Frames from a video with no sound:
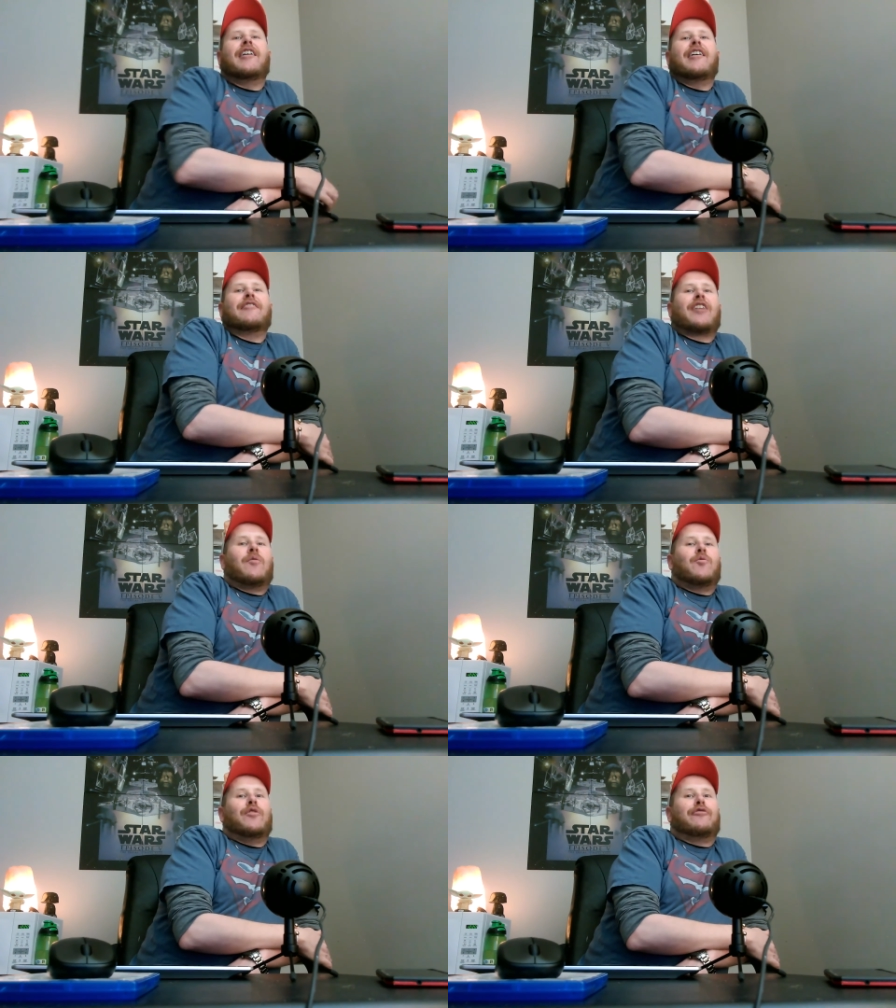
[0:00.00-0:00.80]
Uh, I've
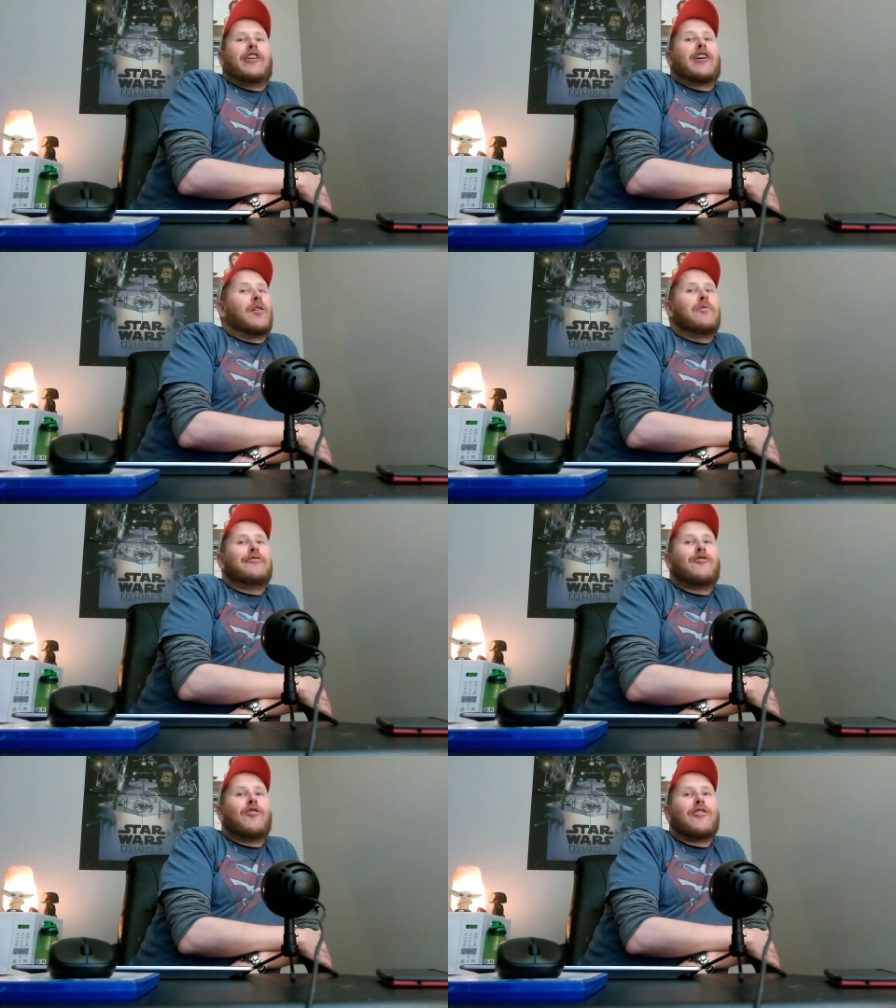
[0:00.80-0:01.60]
gotten Will Ferrell
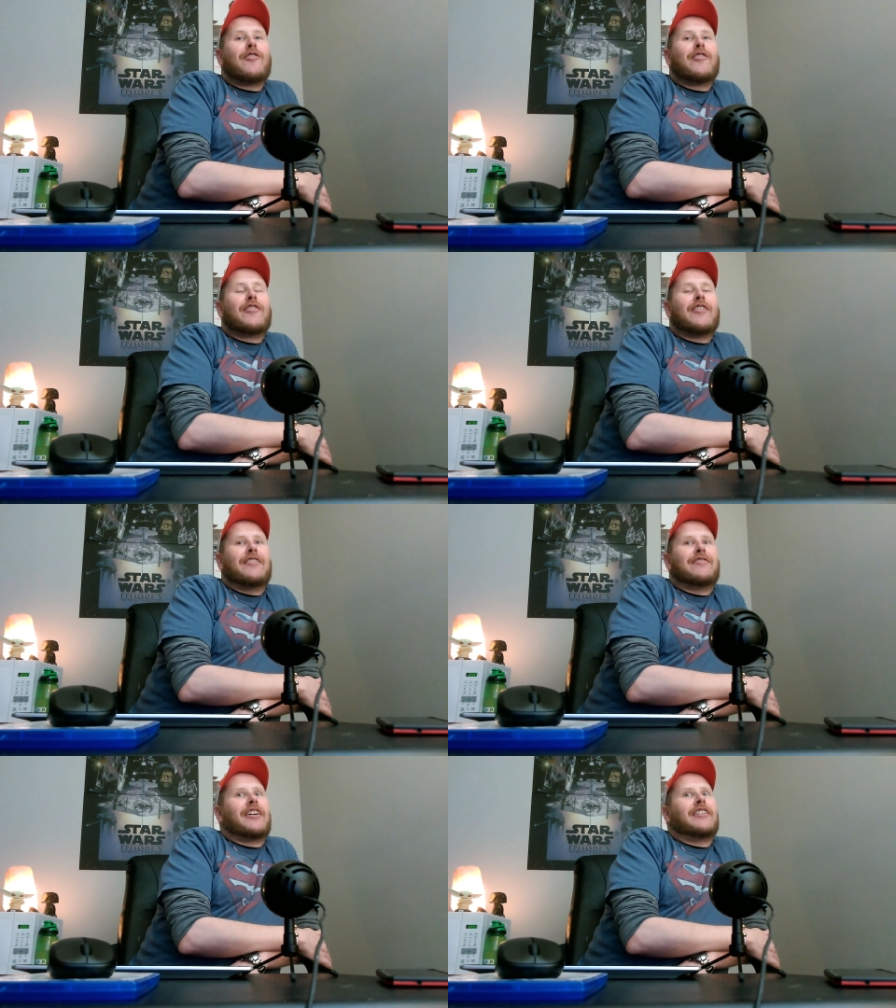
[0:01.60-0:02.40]
before.
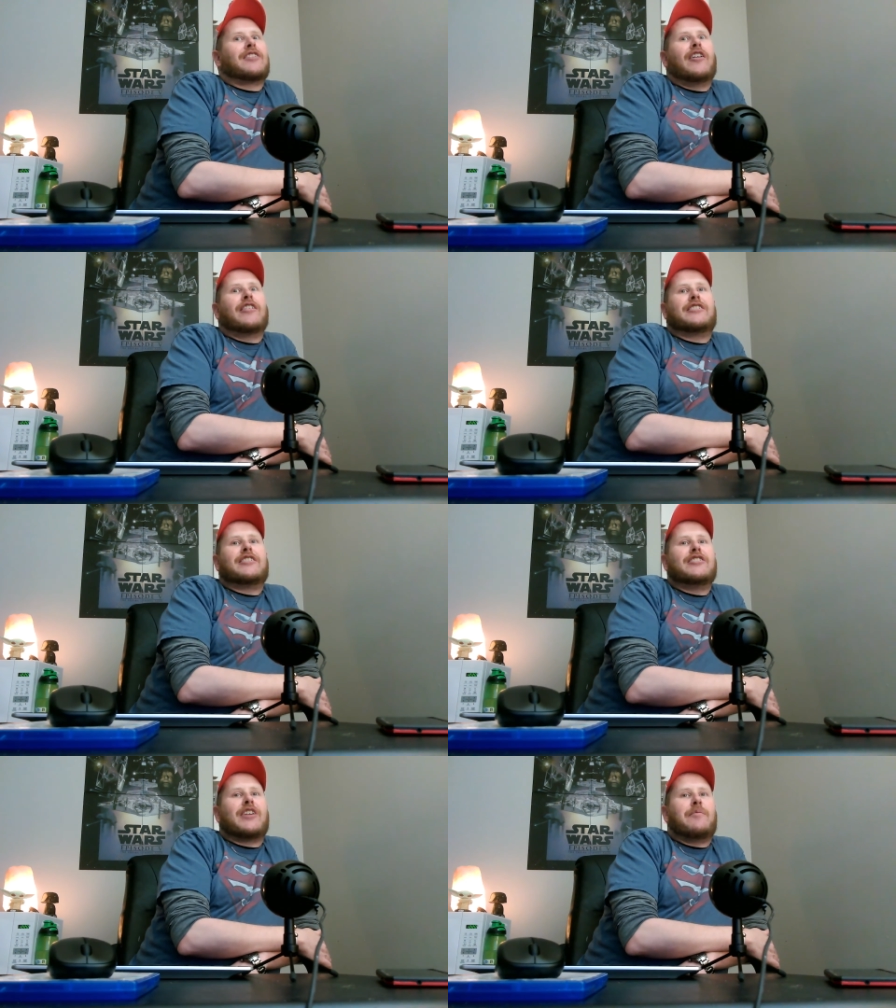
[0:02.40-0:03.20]
A ton of
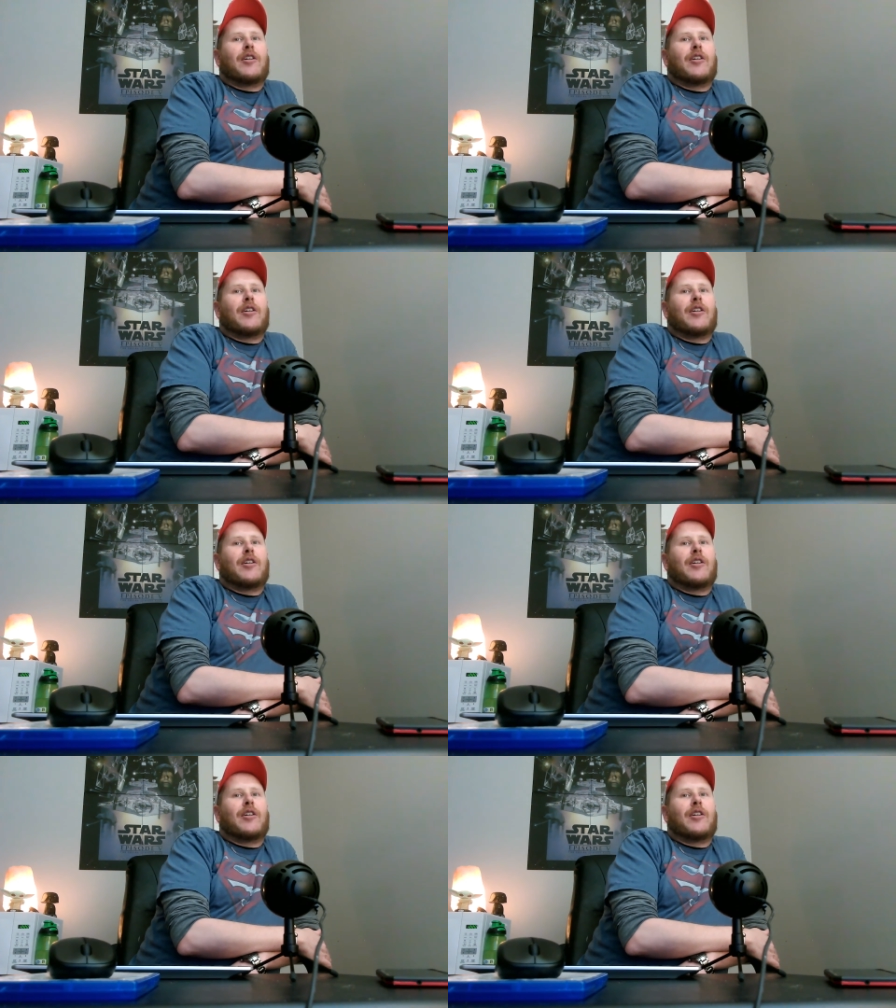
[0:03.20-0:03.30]
T.J.